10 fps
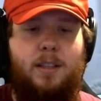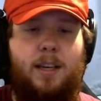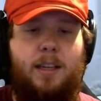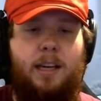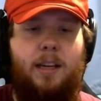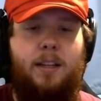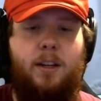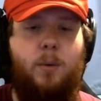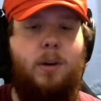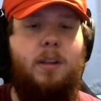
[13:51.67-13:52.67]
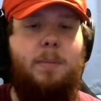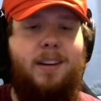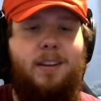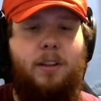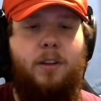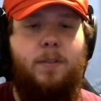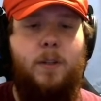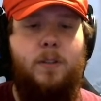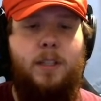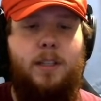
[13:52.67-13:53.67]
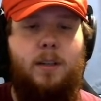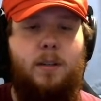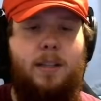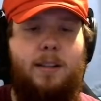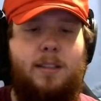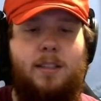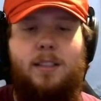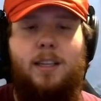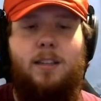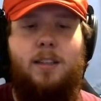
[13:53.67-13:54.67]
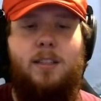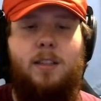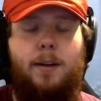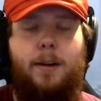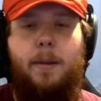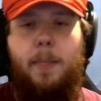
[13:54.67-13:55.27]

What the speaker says: Yeah. Here we're in the parallel universe right now, and that lets us get to the star.